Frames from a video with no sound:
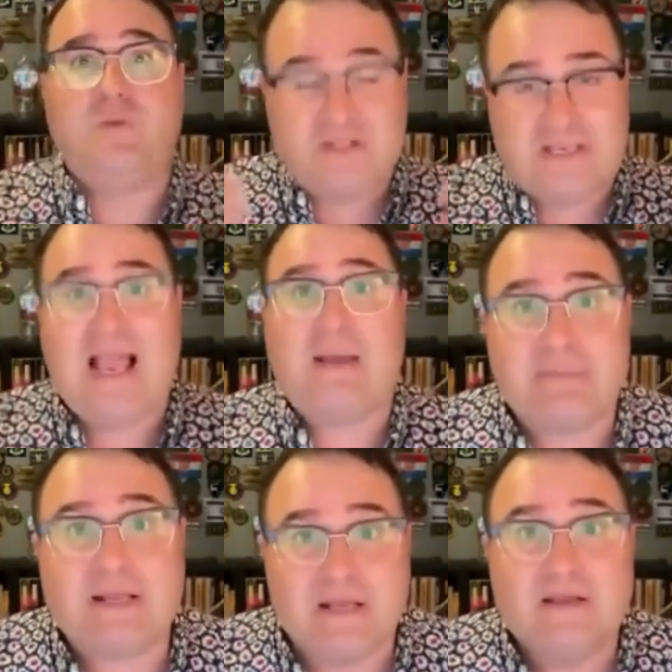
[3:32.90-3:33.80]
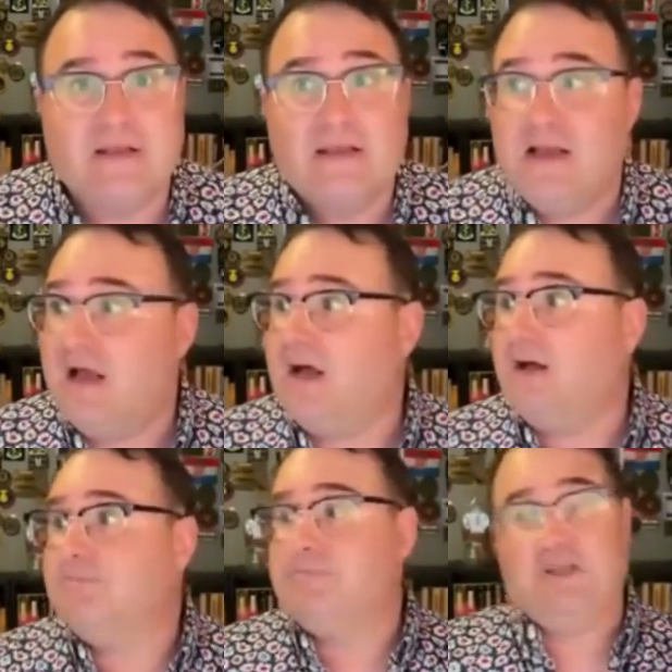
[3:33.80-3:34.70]
what's happening.
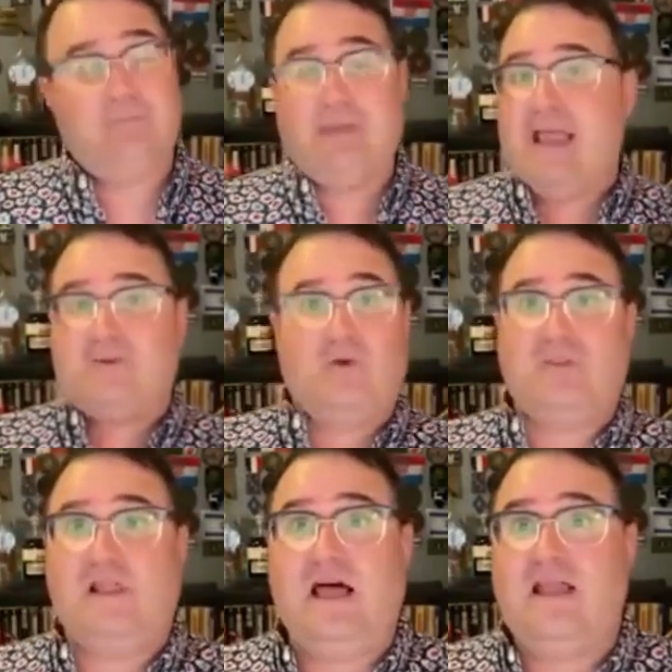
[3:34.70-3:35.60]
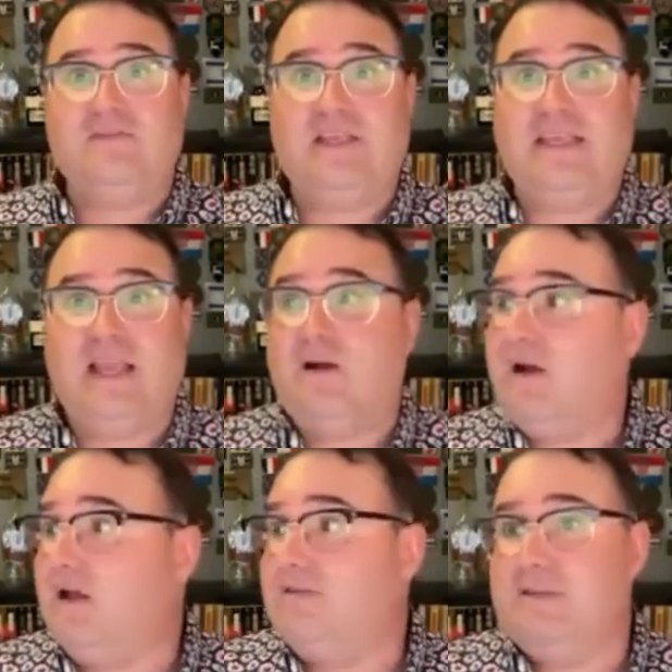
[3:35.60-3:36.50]
Back during the Live Leak
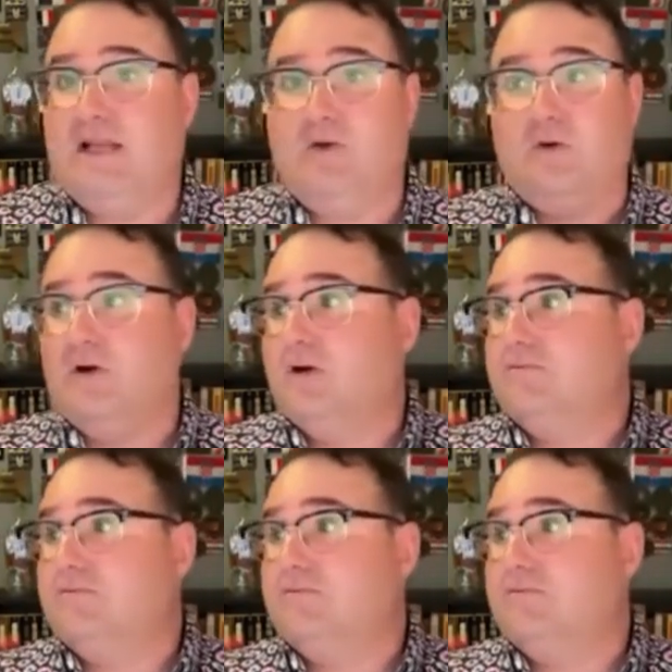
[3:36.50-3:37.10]
era, there were